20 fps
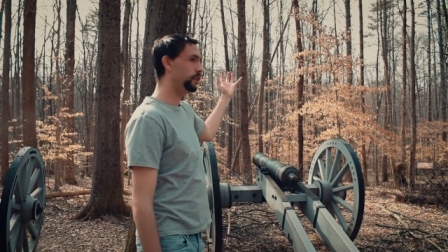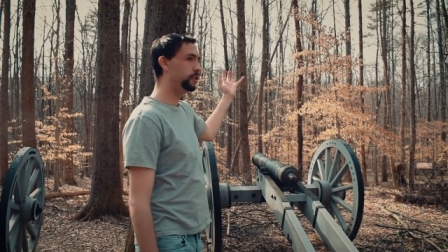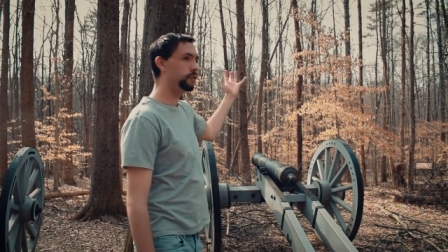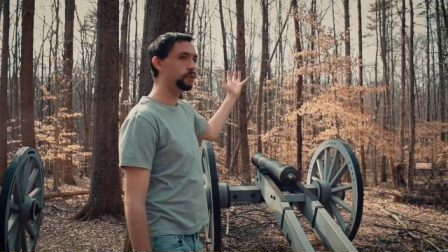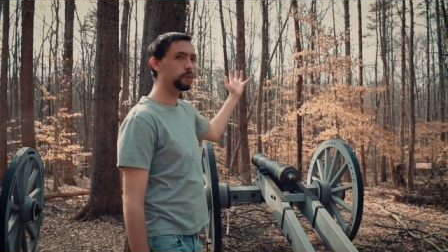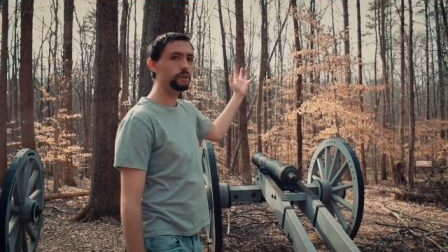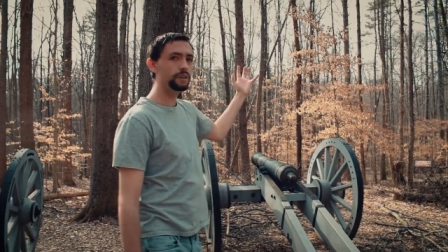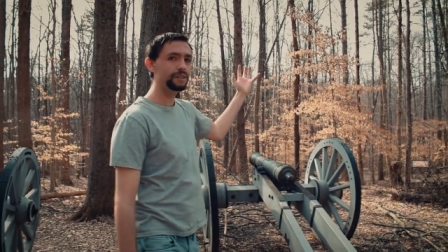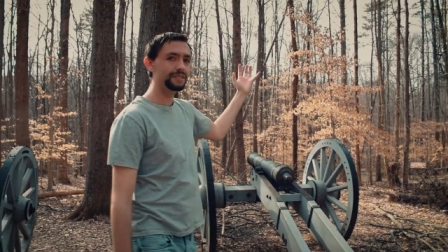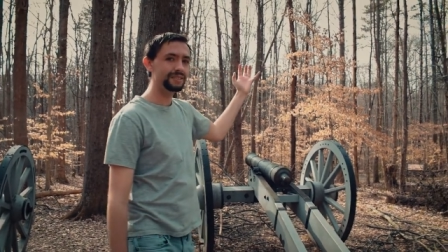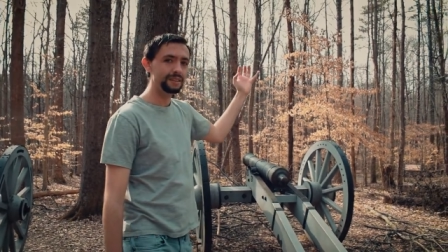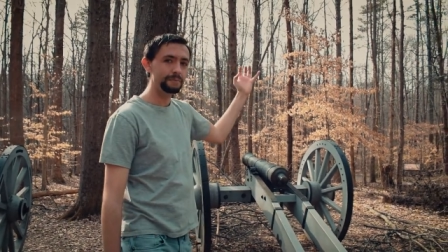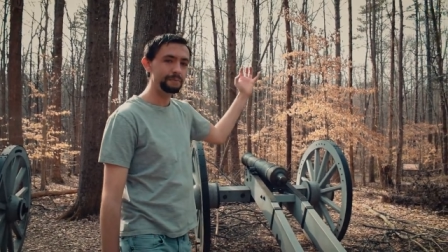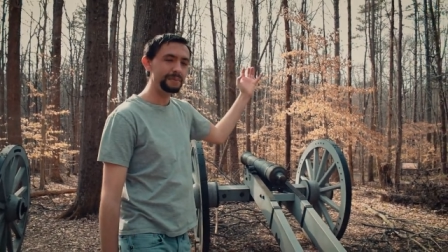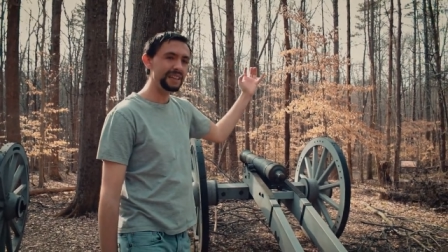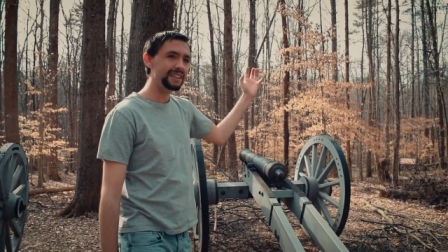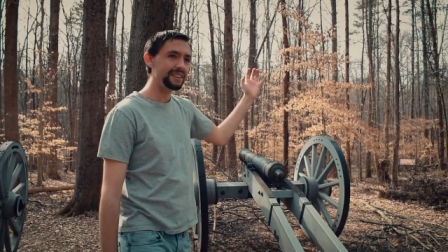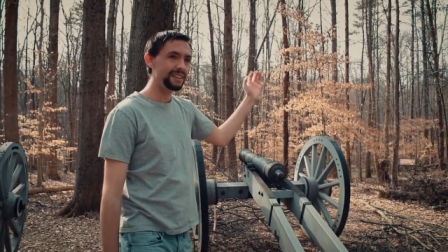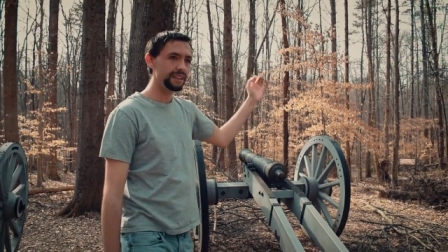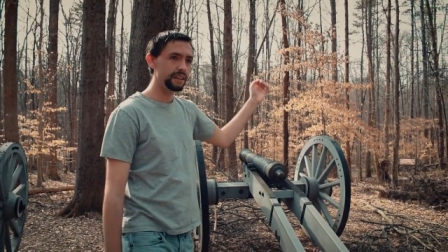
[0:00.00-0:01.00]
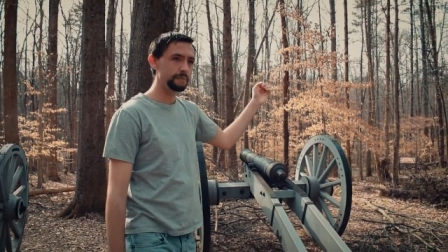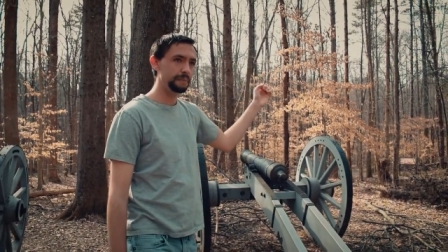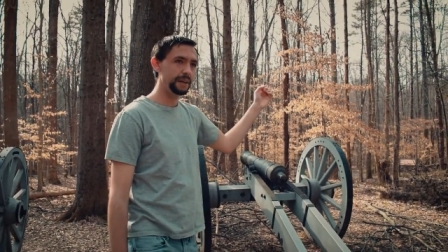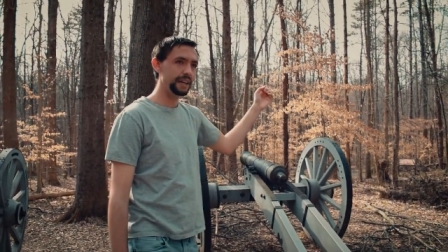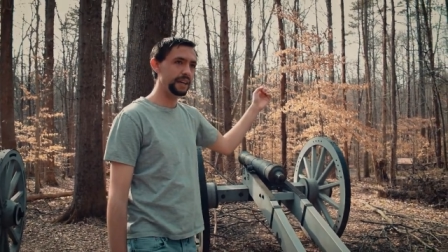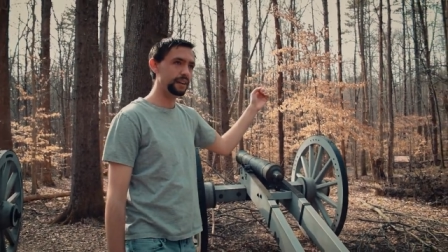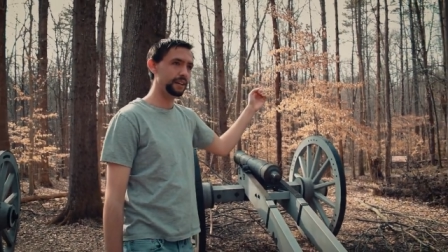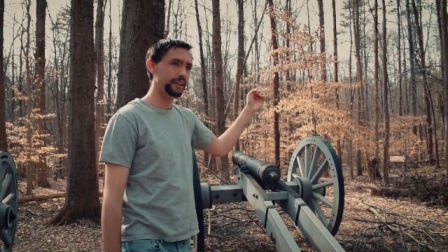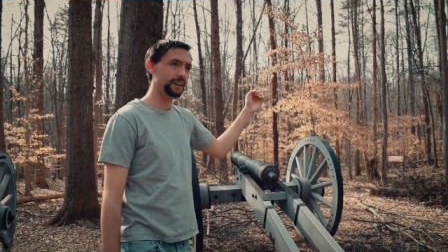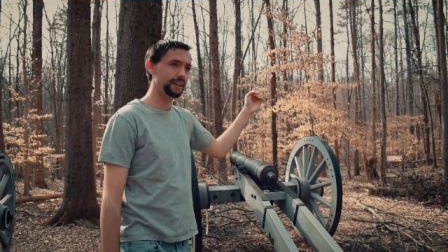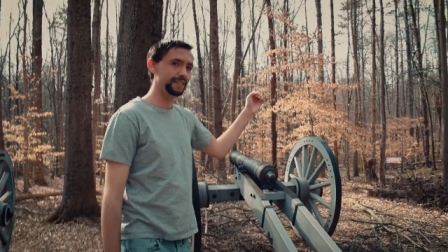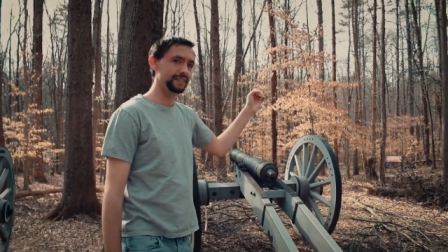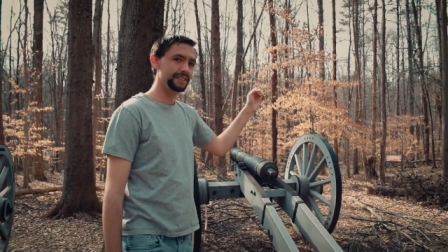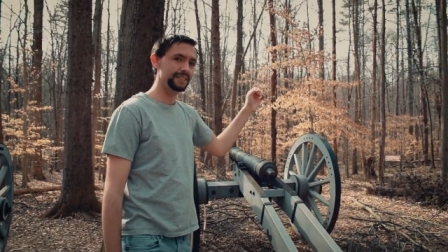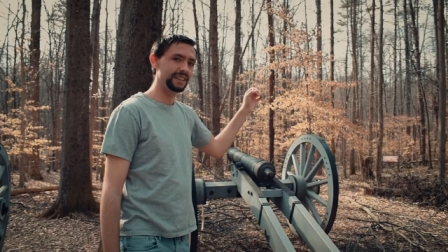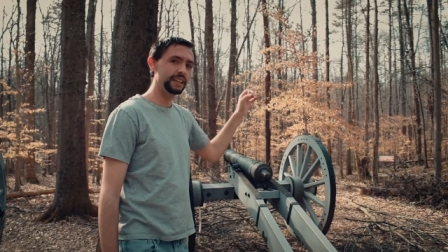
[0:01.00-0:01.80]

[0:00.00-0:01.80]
in order to meet the Americans,